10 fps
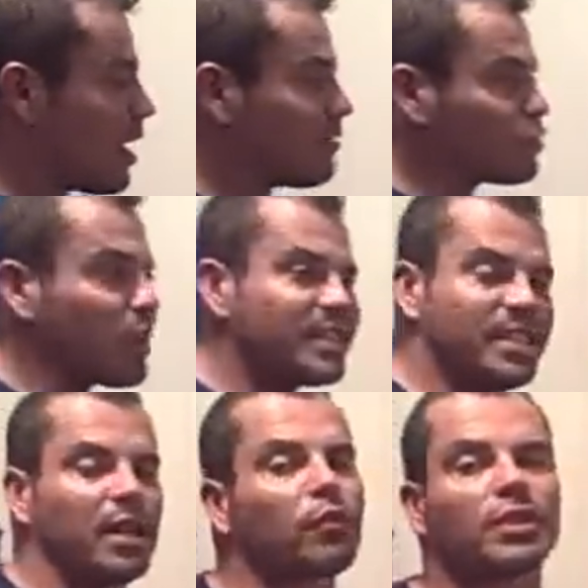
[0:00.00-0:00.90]
I've tried
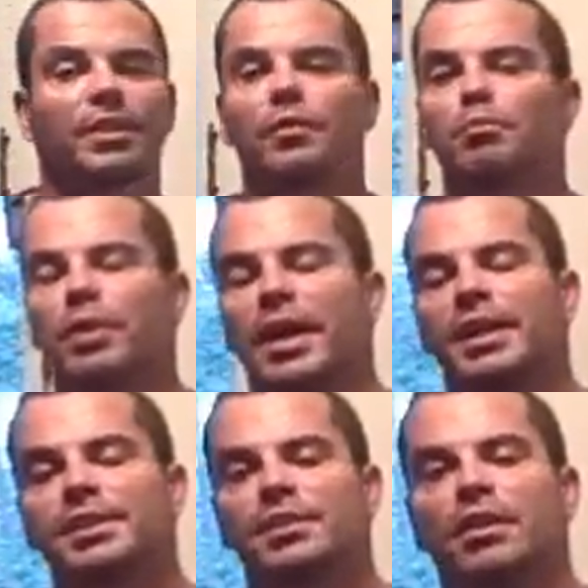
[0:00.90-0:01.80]
several different
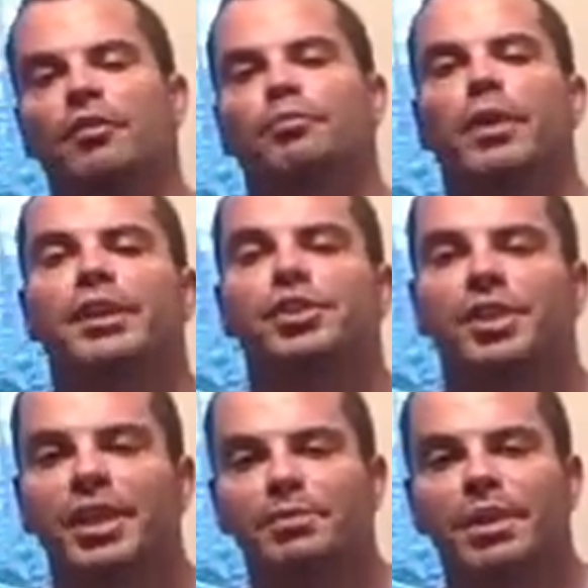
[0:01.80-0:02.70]
brands of branched
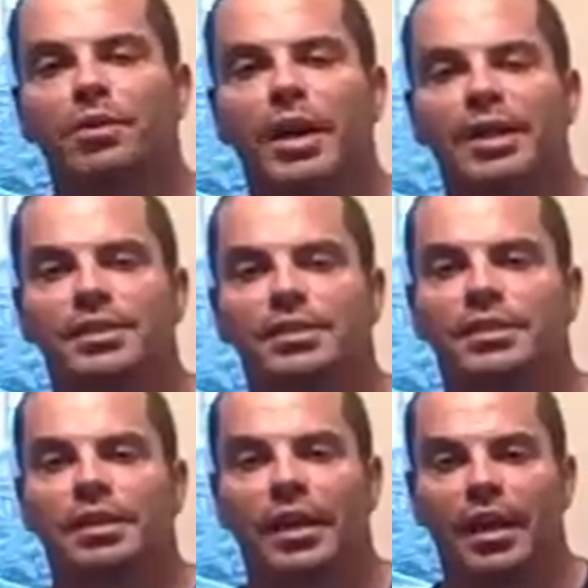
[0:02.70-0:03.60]
chain amino
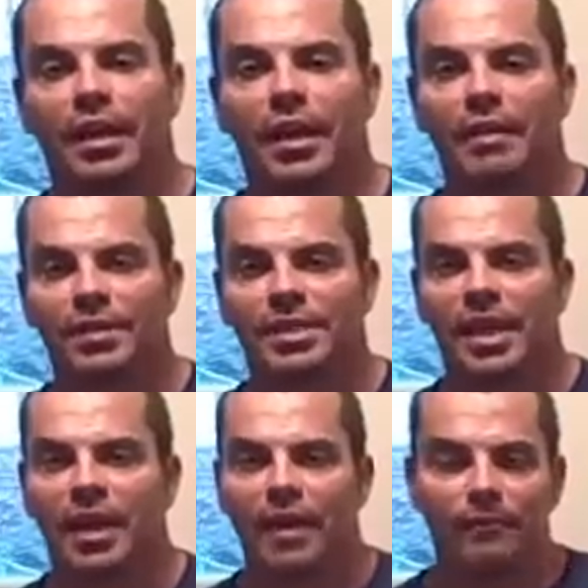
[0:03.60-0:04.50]
acids, and I have to
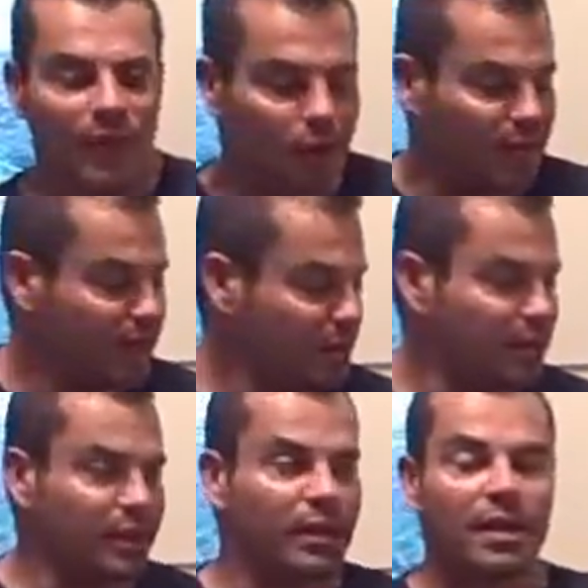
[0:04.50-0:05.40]
say, I haven't found
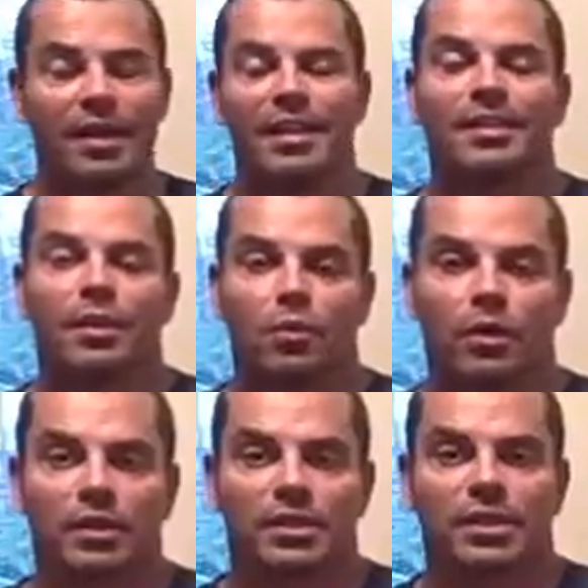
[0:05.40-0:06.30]
anything that
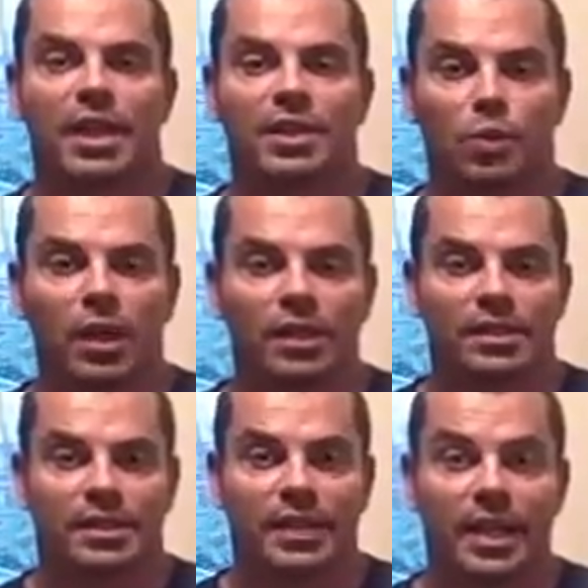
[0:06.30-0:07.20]
works as well
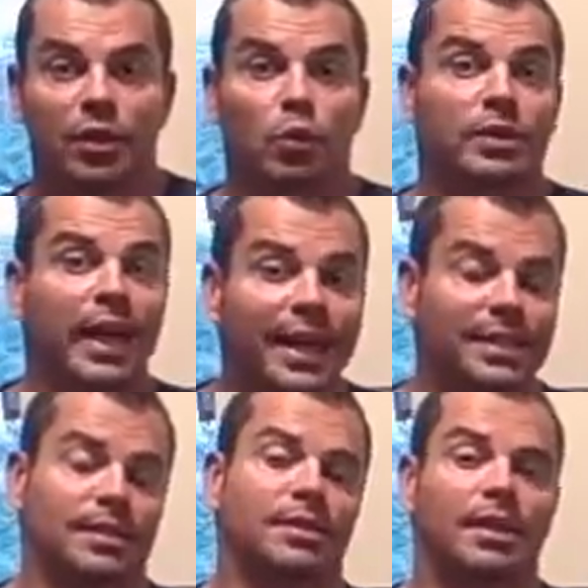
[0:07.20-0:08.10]
as Extend or
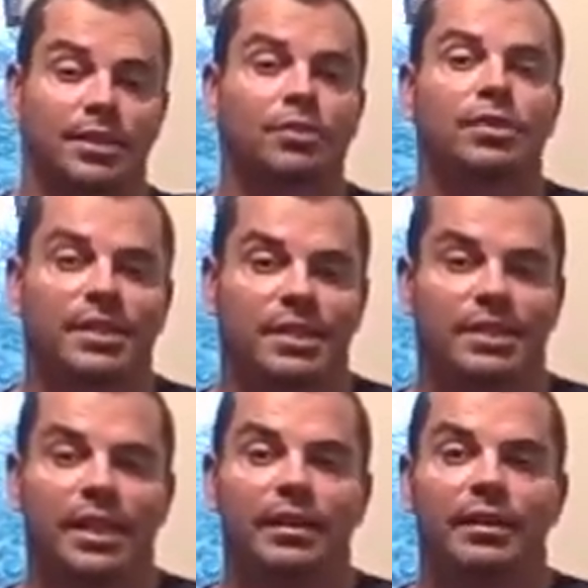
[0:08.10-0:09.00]
tastes as good as
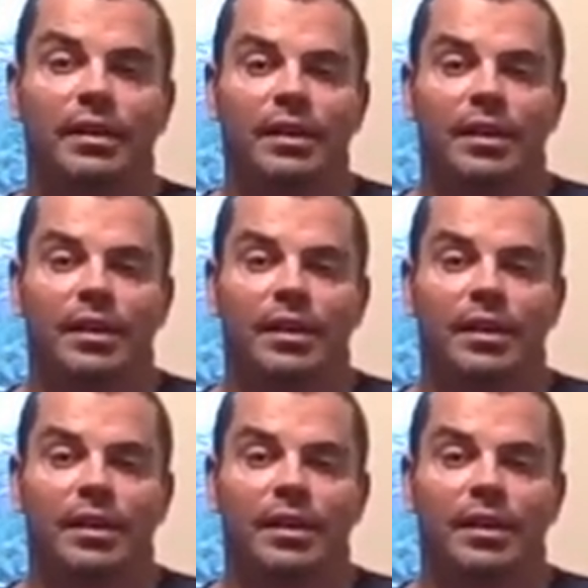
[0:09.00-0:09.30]
Extend.